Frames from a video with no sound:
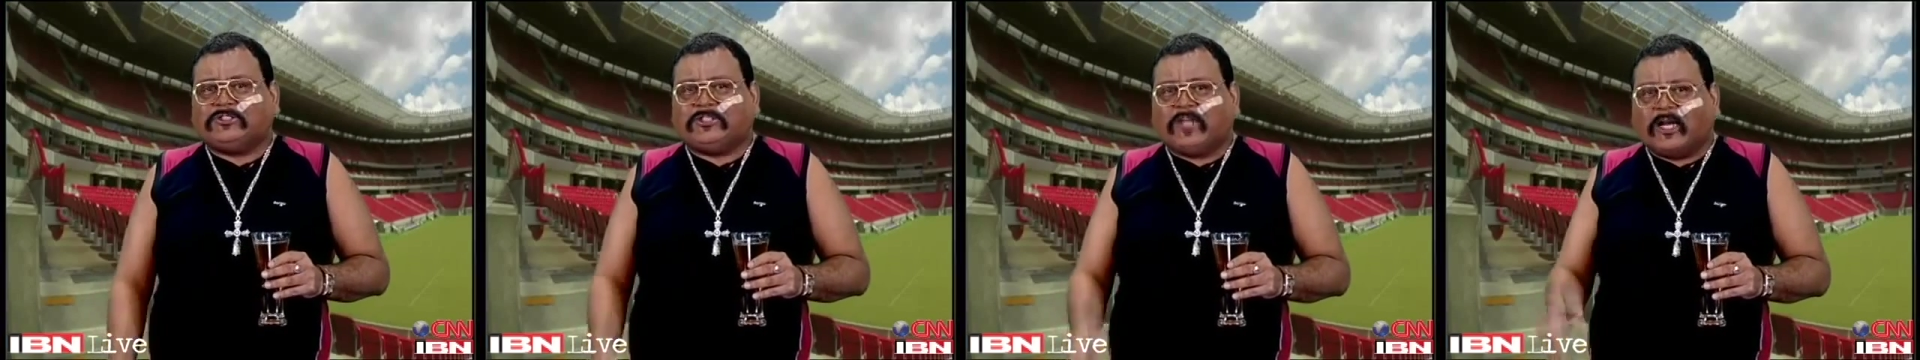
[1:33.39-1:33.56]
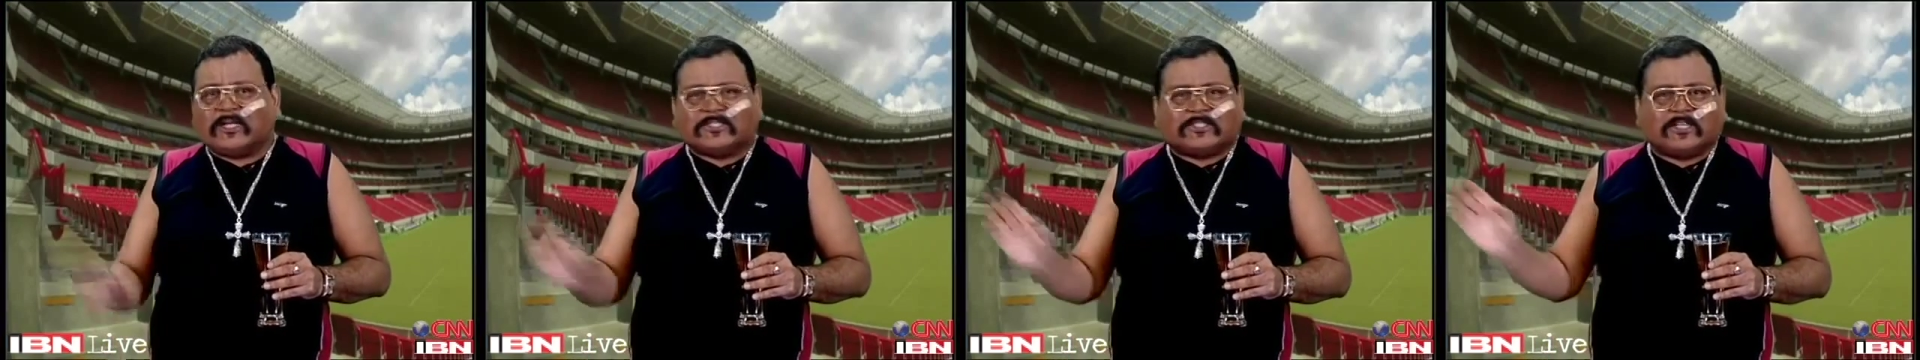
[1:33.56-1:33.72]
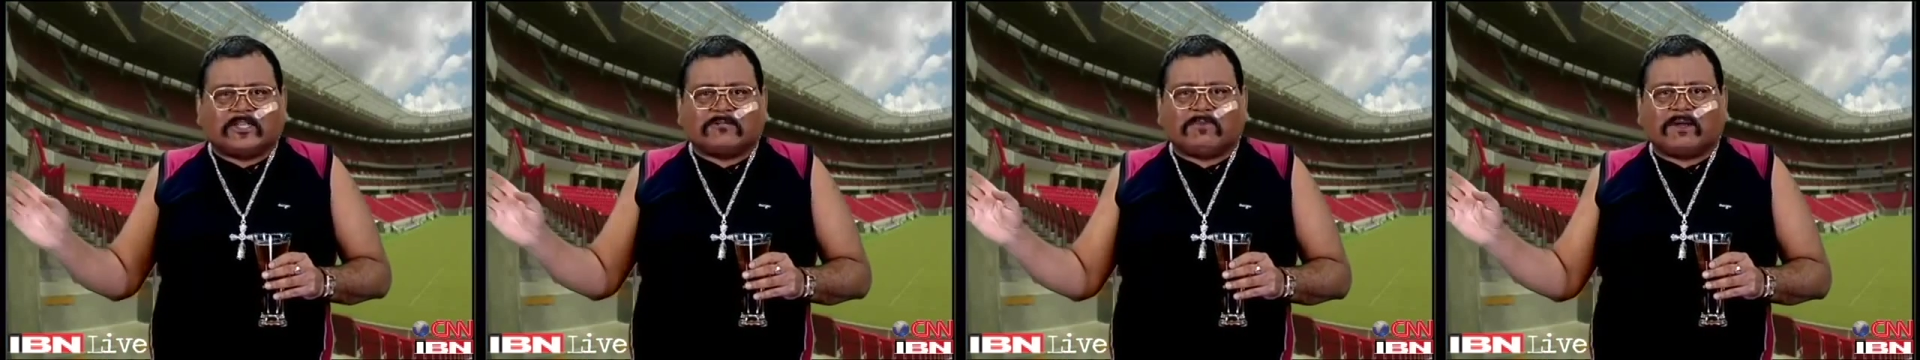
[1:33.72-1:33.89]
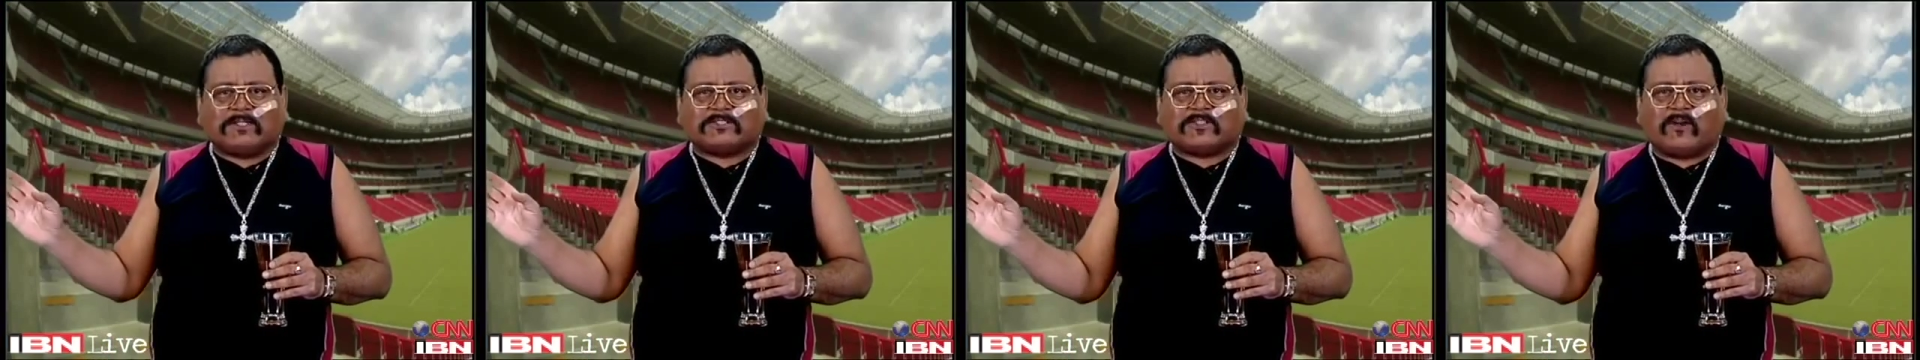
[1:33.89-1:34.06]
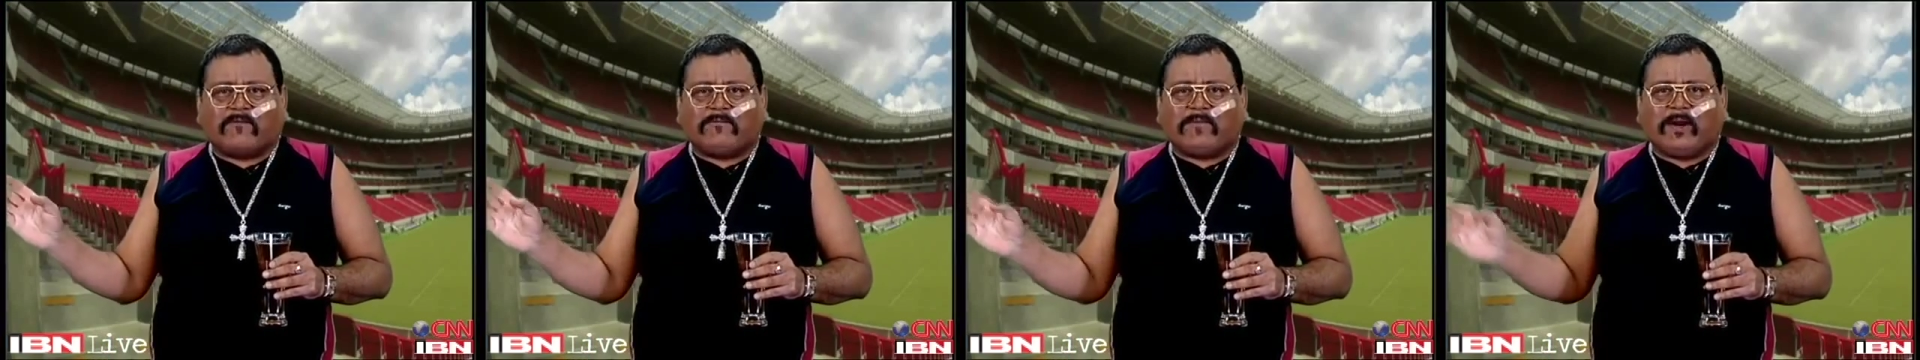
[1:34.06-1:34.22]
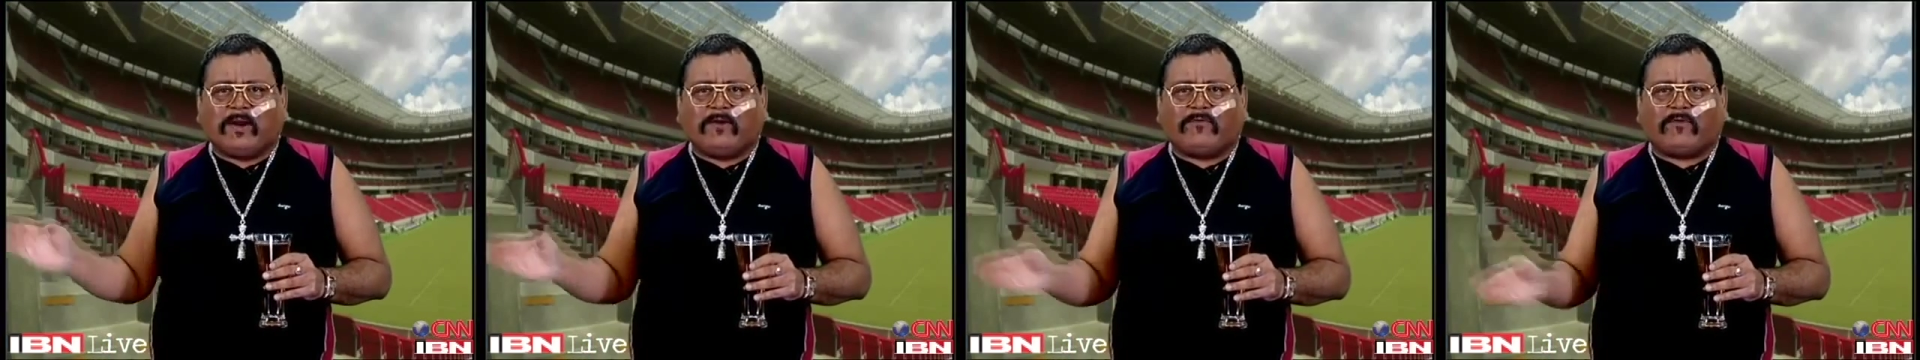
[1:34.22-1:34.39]
judges must
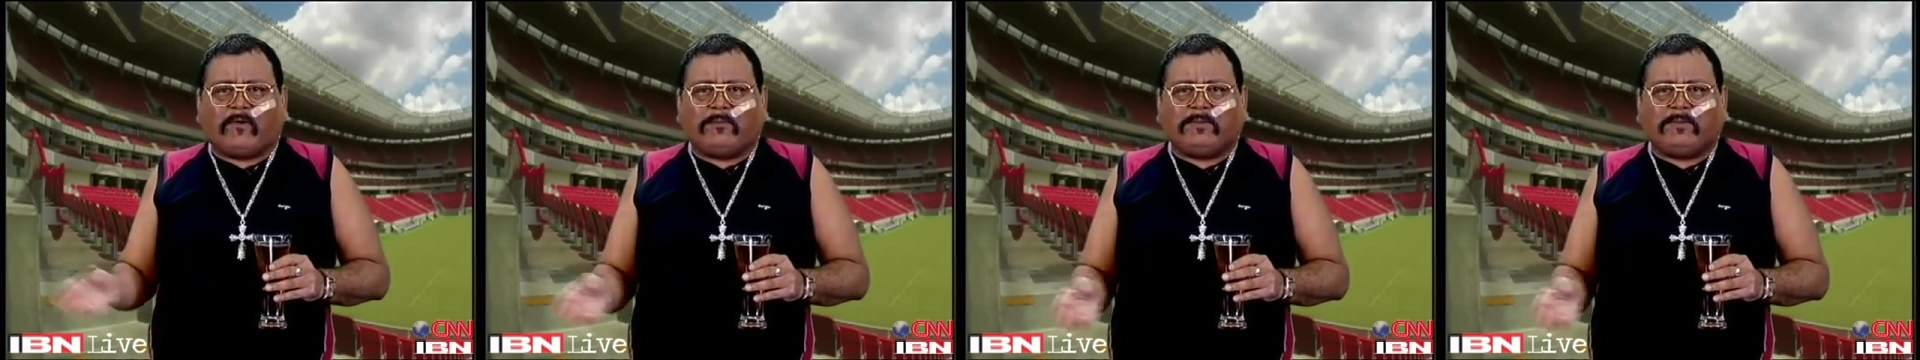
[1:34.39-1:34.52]
have been